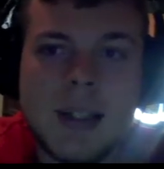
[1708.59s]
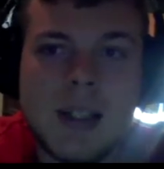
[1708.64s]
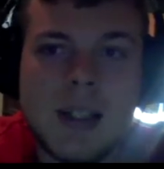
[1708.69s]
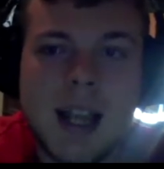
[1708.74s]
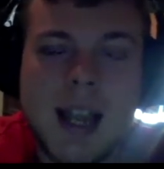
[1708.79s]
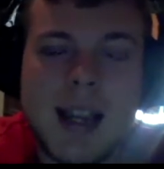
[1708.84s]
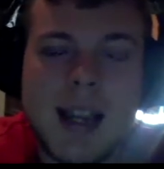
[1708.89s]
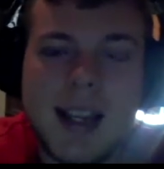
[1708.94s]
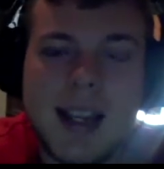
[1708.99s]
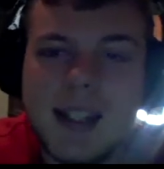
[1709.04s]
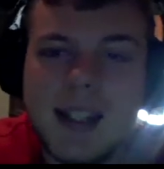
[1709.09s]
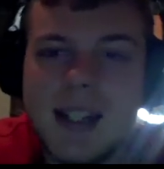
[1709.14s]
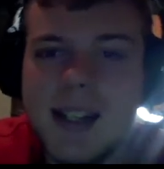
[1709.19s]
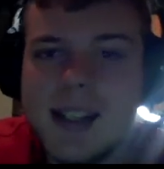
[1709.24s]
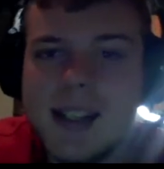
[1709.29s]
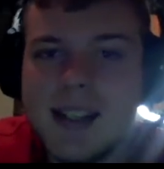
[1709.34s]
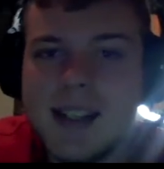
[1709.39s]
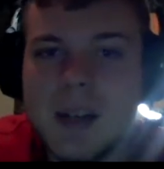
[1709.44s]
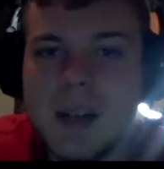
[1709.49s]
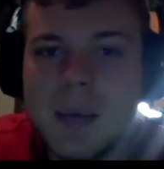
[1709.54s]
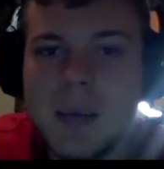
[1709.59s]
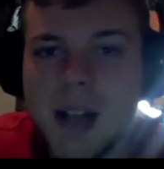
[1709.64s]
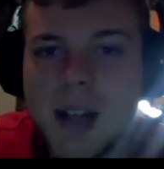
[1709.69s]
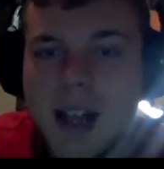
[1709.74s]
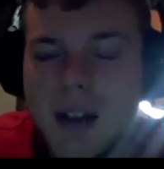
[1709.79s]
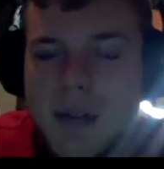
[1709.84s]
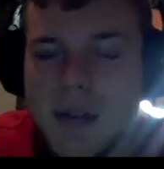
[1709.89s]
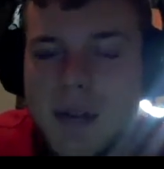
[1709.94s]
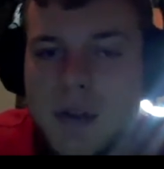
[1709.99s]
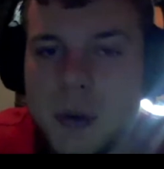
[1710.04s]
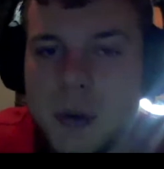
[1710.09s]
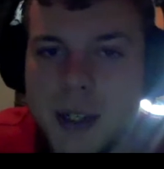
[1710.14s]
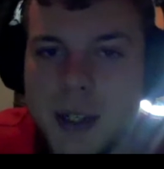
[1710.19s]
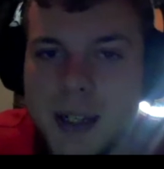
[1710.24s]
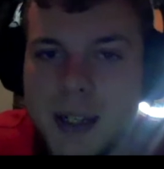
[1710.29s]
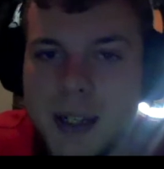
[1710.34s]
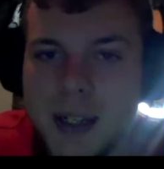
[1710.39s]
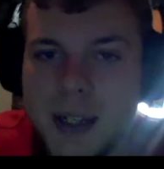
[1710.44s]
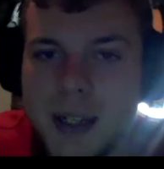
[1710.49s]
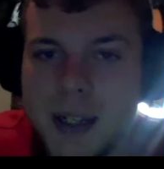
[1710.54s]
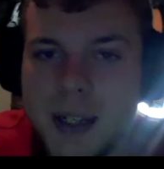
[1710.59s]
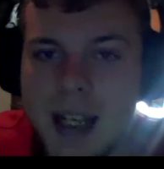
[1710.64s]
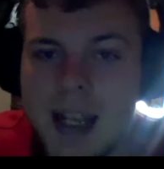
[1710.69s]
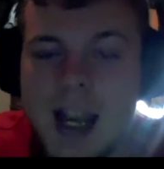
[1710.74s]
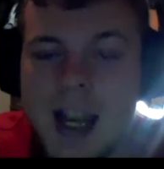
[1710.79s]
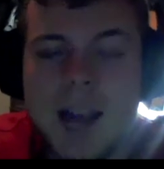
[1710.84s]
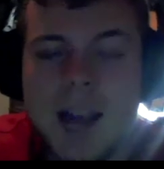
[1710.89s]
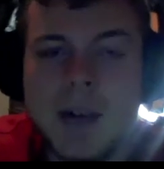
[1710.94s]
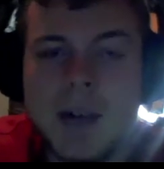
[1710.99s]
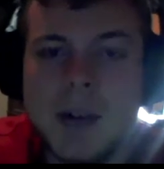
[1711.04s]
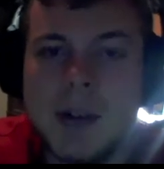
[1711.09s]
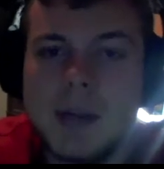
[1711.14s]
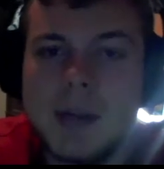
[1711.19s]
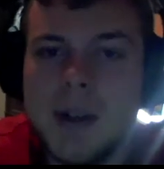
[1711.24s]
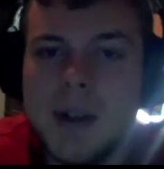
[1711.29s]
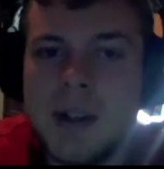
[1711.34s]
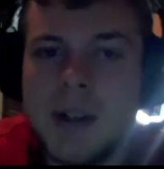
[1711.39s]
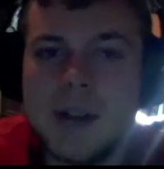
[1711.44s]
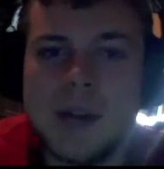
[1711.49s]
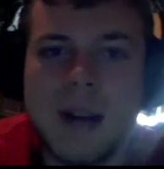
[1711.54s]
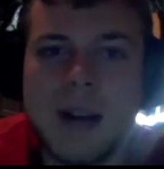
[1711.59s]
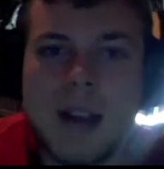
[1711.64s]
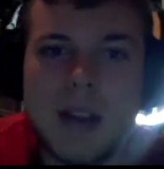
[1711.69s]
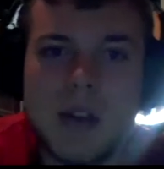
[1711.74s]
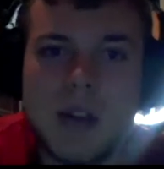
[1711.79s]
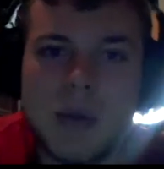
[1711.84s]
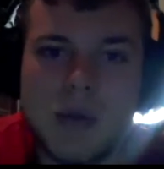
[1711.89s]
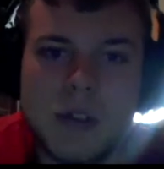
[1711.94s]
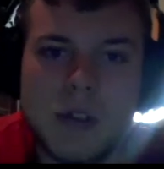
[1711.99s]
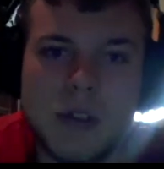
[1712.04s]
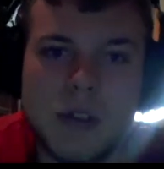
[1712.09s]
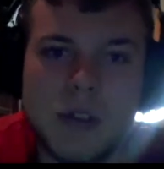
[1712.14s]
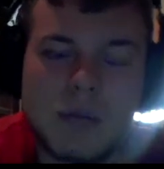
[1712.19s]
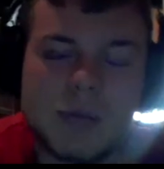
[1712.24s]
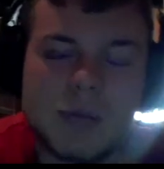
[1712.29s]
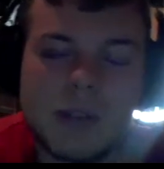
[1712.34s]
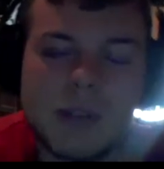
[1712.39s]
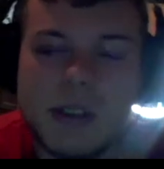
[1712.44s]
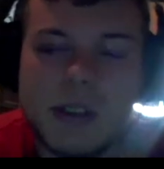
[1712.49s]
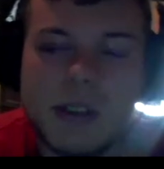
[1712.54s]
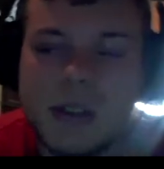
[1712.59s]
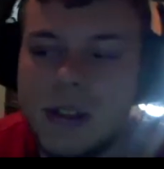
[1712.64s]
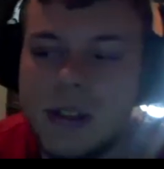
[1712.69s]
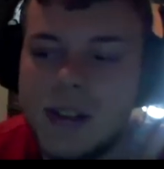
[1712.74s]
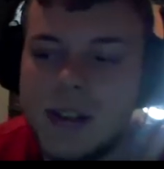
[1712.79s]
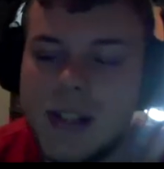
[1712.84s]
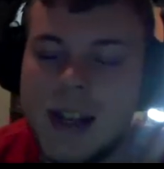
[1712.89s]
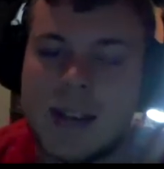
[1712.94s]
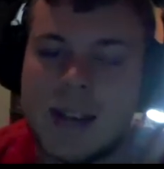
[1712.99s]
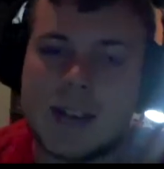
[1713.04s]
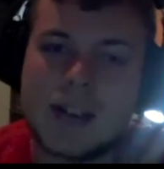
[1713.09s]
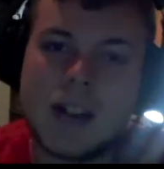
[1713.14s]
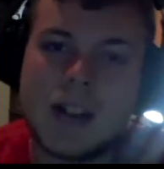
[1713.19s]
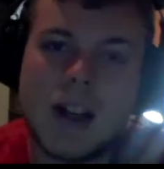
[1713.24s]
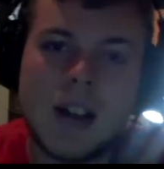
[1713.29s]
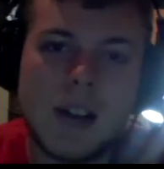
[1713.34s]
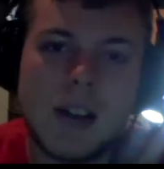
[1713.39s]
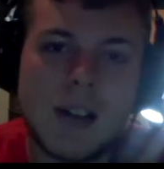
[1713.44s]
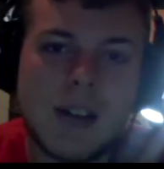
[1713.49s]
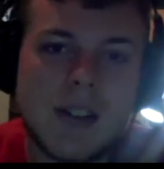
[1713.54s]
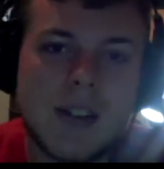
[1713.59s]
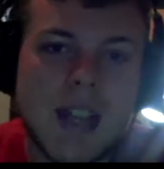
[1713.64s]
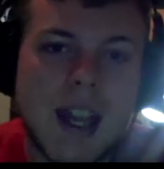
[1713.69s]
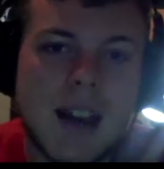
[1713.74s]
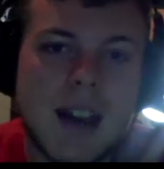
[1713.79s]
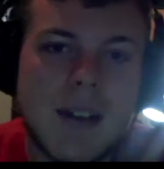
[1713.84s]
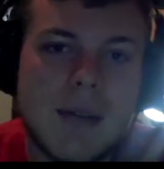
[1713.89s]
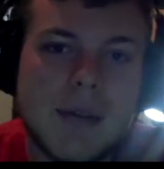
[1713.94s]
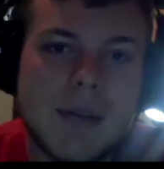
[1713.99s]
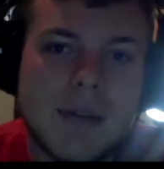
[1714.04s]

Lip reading: I get it, it's numbered out of 49. I would much rather for $200,000 have